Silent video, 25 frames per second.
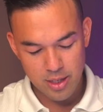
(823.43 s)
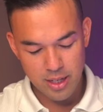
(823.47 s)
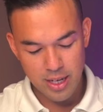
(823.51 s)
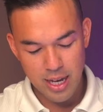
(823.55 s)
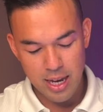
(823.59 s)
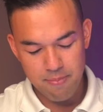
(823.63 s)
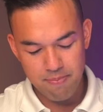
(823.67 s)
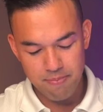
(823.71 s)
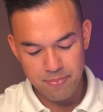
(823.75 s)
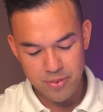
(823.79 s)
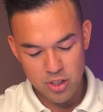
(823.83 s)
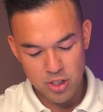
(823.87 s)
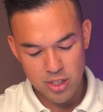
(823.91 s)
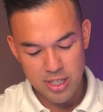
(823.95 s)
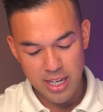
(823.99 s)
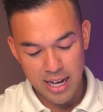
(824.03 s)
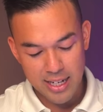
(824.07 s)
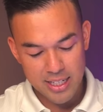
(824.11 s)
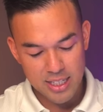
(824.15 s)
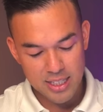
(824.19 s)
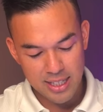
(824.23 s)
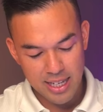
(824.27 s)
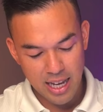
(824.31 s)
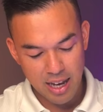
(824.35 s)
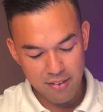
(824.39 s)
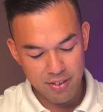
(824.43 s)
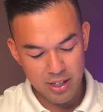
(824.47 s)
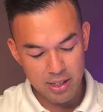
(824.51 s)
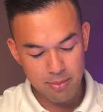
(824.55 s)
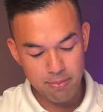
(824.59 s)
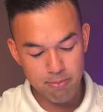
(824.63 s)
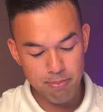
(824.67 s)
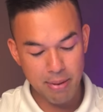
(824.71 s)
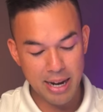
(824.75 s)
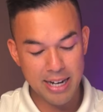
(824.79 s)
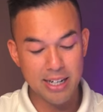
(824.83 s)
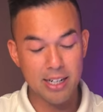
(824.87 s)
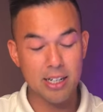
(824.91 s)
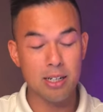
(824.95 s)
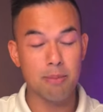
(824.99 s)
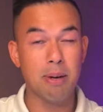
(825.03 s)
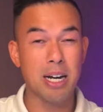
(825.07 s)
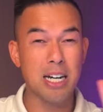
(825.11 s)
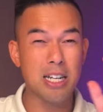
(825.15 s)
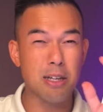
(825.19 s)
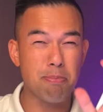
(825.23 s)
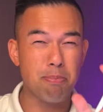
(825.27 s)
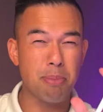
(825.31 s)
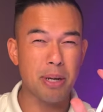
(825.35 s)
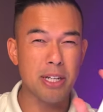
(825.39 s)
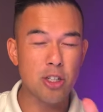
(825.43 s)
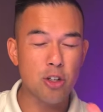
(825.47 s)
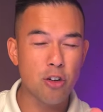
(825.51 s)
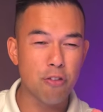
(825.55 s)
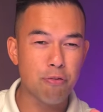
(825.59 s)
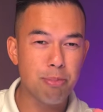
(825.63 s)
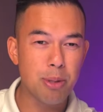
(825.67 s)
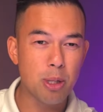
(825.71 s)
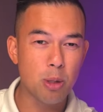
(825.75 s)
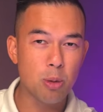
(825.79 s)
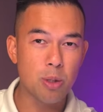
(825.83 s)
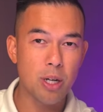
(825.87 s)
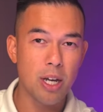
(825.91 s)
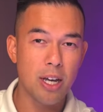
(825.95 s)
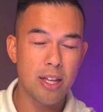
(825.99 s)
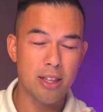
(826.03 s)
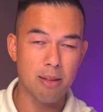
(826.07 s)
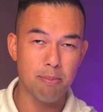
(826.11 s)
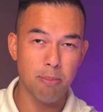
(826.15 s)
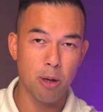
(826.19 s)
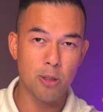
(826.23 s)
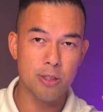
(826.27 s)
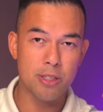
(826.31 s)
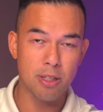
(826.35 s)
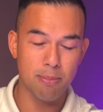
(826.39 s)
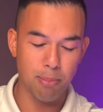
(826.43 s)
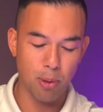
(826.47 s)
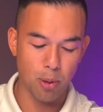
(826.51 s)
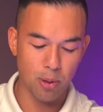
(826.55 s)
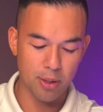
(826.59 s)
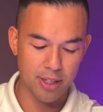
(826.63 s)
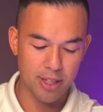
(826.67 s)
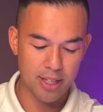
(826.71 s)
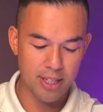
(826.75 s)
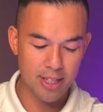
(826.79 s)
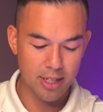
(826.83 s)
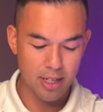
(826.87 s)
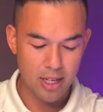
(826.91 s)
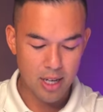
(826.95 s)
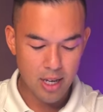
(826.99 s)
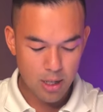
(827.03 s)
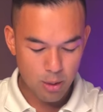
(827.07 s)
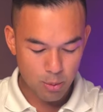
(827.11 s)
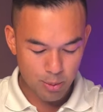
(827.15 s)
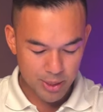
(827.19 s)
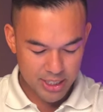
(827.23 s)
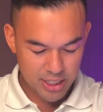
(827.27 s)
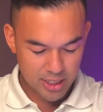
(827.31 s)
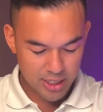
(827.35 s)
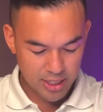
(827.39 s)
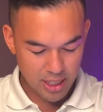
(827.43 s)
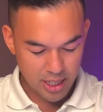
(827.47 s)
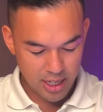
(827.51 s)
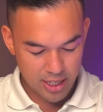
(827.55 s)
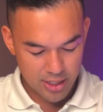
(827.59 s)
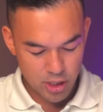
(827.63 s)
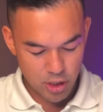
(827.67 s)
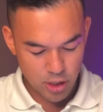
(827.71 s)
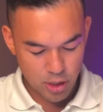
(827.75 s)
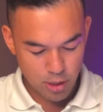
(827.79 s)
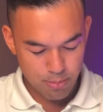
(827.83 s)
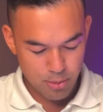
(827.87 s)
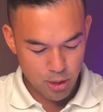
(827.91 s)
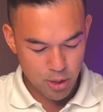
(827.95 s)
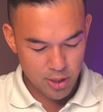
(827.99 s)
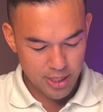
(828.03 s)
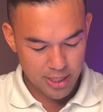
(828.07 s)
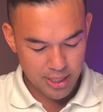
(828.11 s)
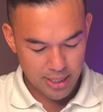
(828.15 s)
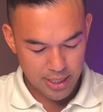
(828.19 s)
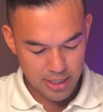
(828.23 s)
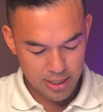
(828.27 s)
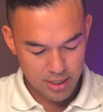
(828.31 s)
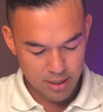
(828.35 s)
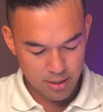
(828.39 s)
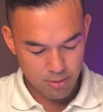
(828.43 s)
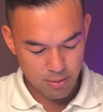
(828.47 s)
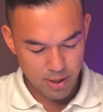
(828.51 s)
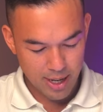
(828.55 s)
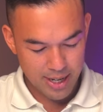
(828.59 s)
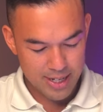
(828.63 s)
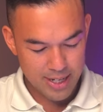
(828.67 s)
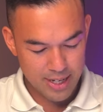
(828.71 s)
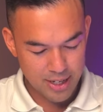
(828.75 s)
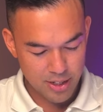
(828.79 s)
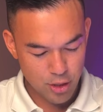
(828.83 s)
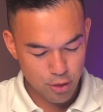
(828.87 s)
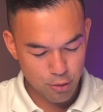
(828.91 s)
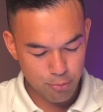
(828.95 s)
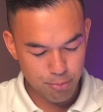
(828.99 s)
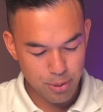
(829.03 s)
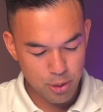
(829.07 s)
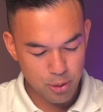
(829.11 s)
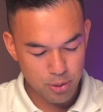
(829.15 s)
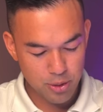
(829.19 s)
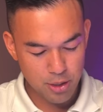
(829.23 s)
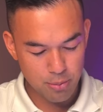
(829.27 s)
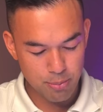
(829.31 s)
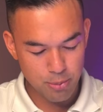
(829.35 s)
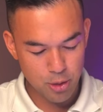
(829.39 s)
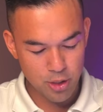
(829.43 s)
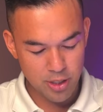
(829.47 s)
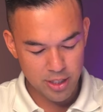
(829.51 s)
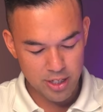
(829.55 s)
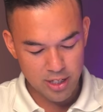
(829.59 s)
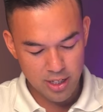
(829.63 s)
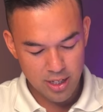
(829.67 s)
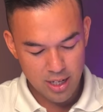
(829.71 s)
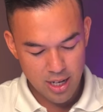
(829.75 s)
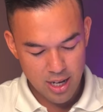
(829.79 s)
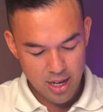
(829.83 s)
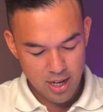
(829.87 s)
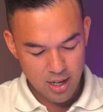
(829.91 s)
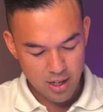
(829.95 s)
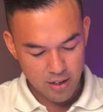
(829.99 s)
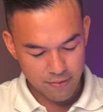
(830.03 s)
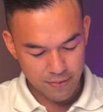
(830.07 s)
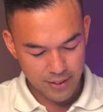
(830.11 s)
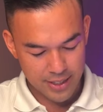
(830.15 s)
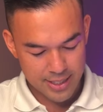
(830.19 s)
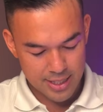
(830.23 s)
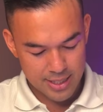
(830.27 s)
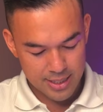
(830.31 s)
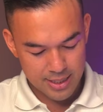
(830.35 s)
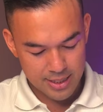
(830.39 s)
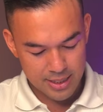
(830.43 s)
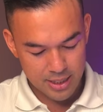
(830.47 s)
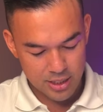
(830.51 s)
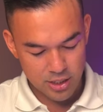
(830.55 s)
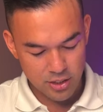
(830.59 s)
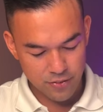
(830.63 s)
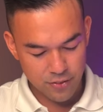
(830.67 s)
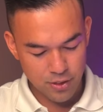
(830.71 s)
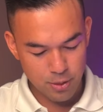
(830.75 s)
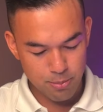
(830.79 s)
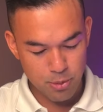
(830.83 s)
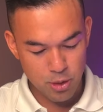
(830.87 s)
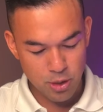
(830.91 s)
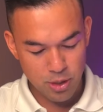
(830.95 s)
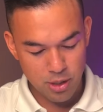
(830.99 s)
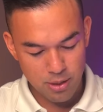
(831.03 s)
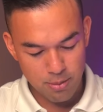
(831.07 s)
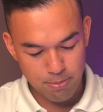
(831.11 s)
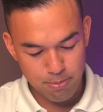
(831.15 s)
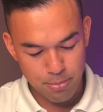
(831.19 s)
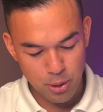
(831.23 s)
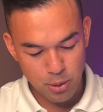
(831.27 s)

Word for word: Okay, so you actually haven't made any money, but you've built the most important thing, which are your community right here. You've built community of leads and you've